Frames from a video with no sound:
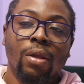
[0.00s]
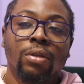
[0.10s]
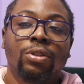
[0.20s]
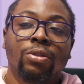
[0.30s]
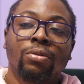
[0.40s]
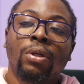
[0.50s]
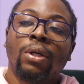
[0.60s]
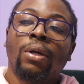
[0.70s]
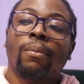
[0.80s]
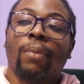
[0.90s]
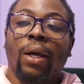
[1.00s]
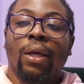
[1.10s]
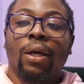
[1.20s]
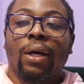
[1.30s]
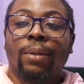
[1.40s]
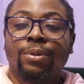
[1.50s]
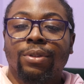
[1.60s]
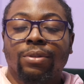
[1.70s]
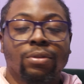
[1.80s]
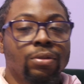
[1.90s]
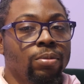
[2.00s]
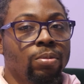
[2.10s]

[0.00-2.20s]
So my options